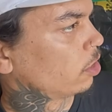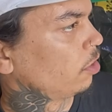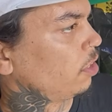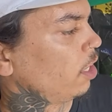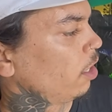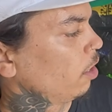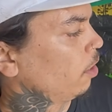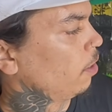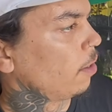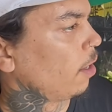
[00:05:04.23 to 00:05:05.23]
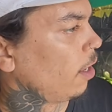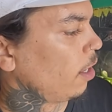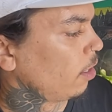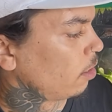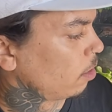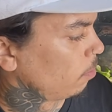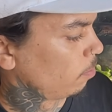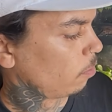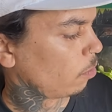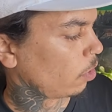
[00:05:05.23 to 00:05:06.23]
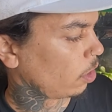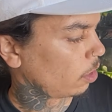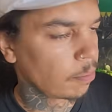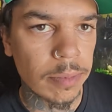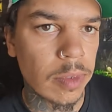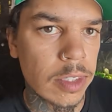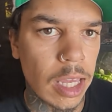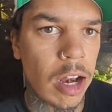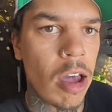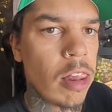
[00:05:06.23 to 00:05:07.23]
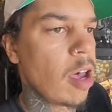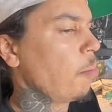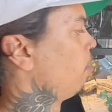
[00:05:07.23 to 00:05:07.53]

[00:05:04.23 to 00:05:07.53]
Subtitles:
in there and we're gonna set it all up.